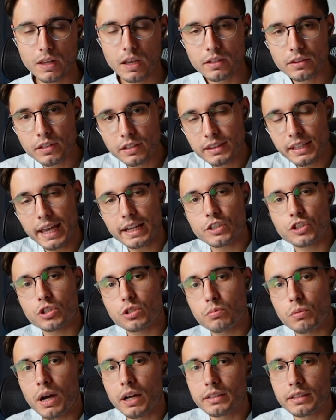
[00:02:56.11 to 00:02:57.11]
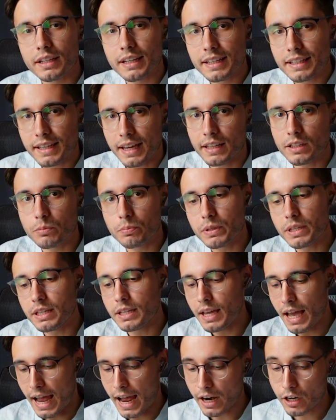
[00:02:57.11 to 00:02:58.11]
The next one can
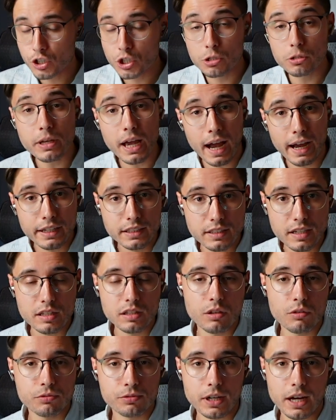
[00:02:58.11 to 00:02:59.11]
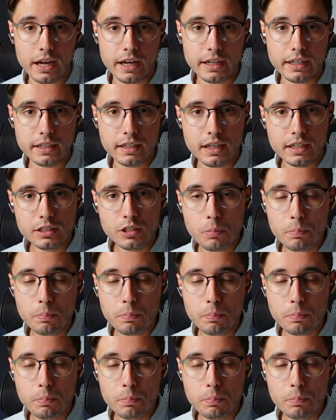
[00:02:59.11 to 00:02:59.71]
be actually identifying the